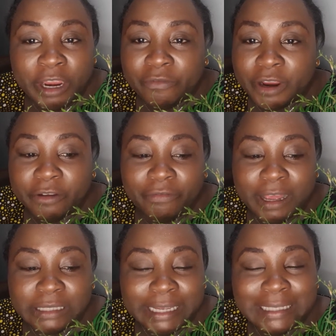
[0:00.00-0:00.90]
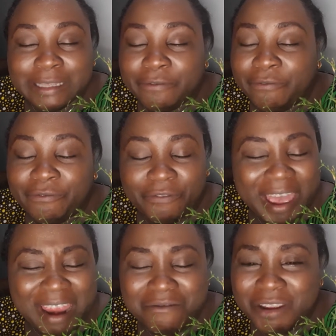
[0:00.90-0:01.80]
very fast. It's a
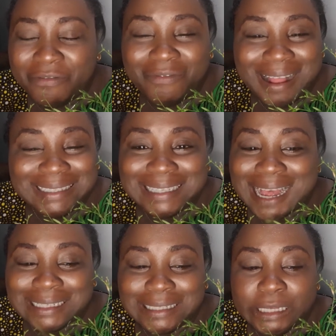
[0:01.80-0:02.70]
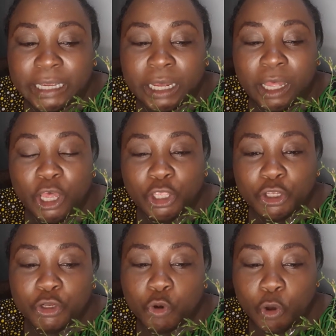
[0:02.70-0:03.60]
very fantastic
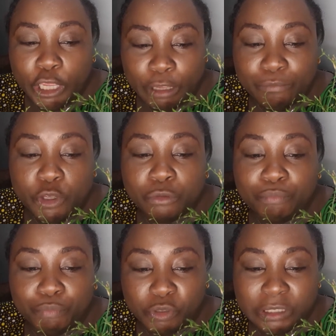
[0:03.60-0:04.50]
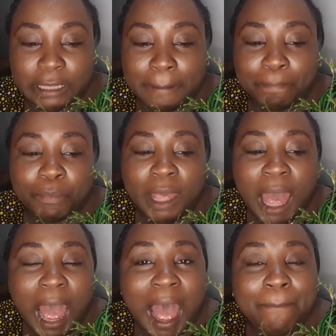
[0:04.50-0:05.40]
immune booster.
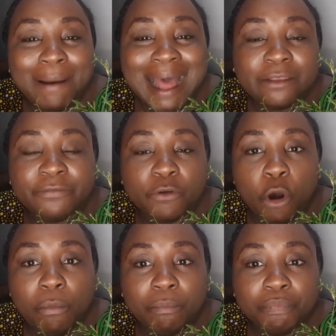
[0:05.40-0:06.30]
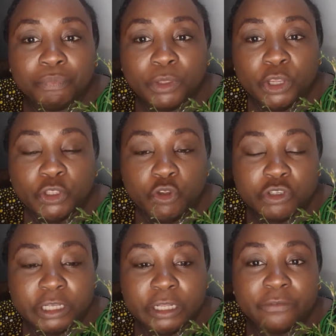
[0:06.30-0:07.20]
Apart from
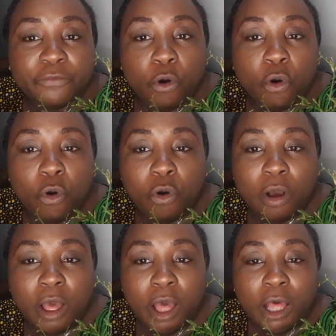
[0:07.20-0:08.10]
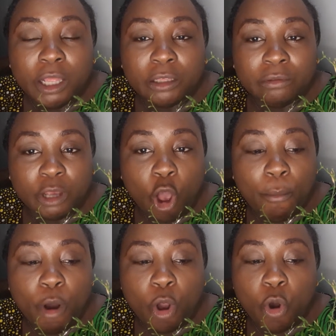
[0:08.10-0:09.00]
using it for the
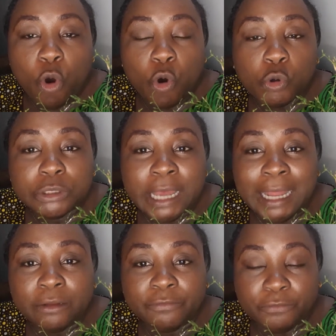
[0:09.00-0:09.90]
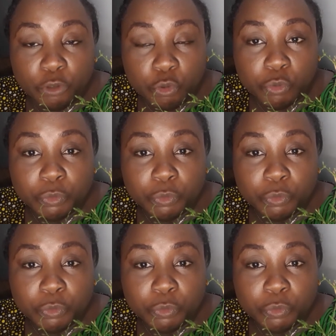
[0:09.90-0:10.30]
common cold and flu,